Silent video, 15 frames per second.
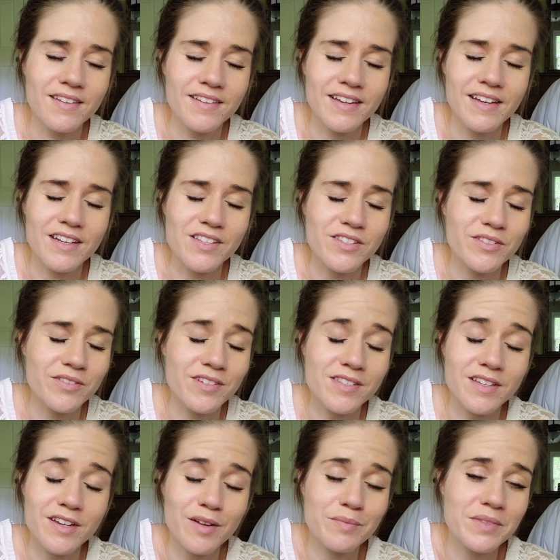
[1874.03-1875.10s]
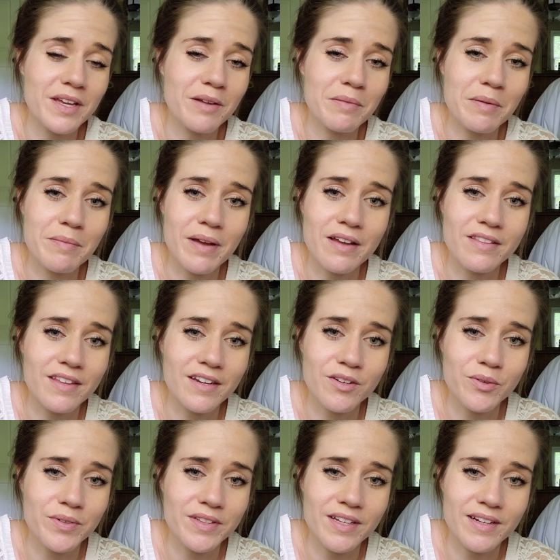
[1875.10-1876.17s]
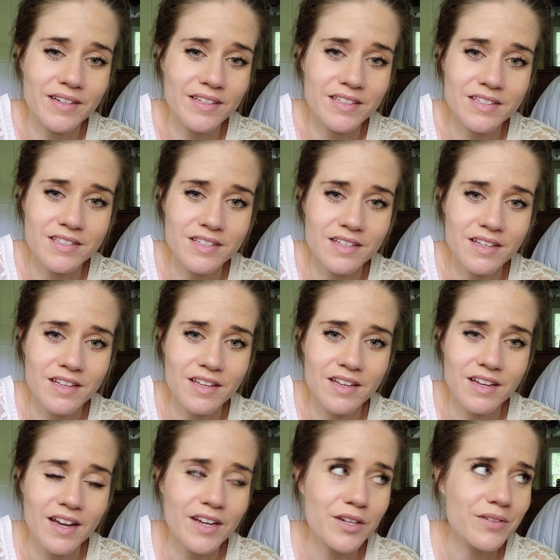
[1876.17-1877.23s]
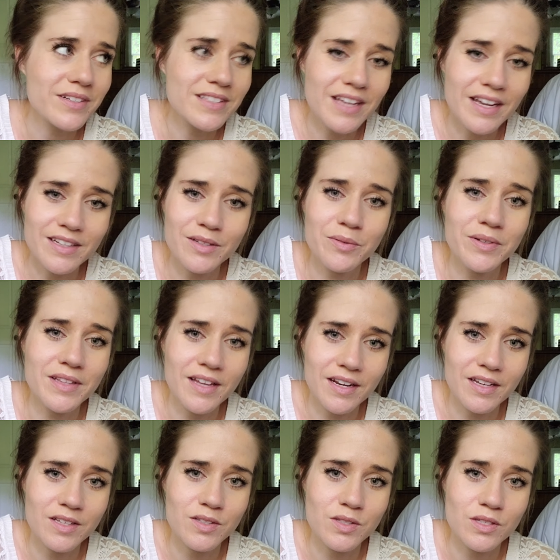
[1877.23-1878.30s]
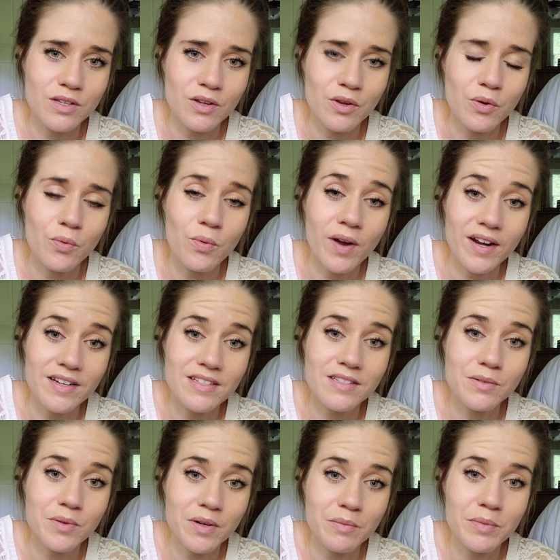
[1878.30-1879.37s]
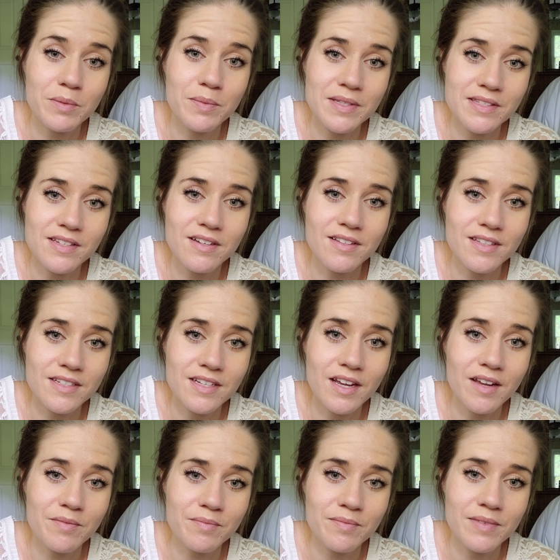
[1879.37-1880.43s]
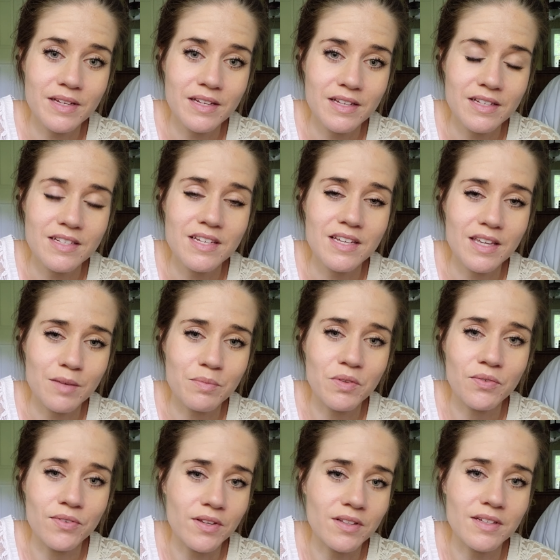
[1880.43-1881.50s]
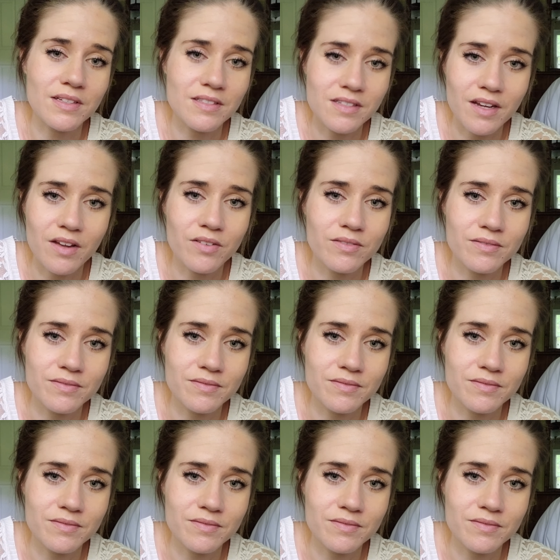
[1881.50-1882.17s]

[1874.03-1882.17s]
And as soon as it comes out of my mouth, I know what that is. I know exactly what that is. Why does it want to be busy all the time? To keep the feelings down.